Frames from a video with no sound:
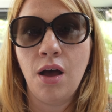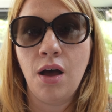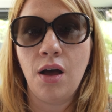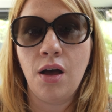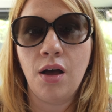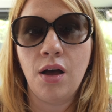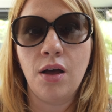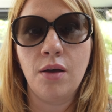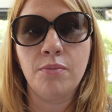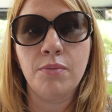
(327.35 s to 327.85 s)

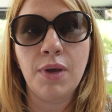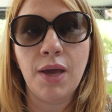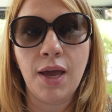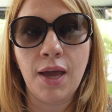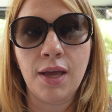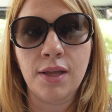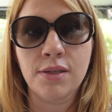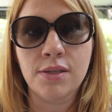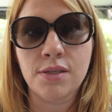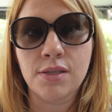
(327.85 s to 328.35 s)

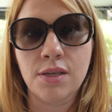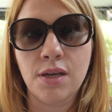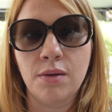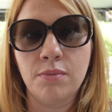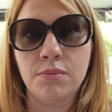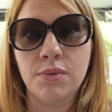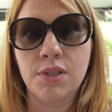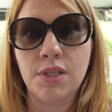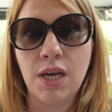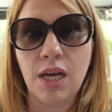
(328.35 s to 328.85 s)
and
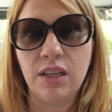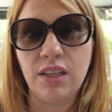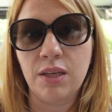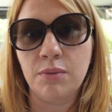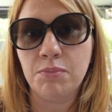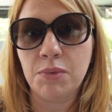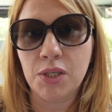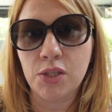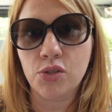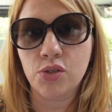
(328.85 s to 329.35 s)
some deli
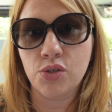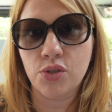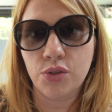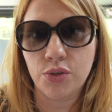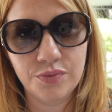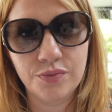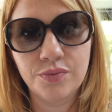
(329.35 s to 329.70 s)
meats too.